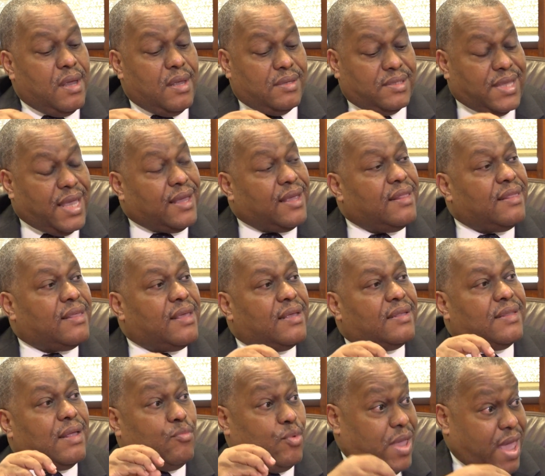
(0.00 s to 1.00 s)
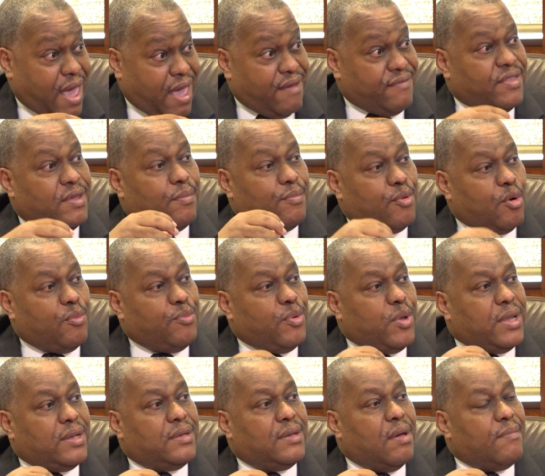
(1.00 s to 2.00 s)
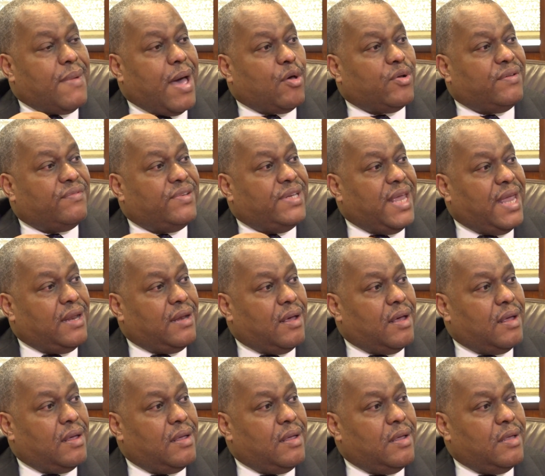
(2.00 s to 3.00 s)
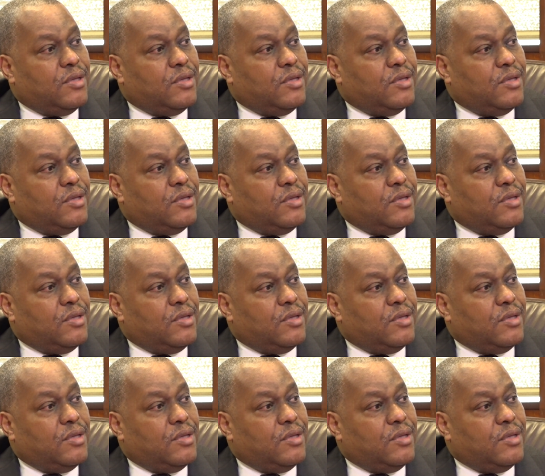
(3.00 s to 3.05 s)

Second thing, that we have the appropriate amount of data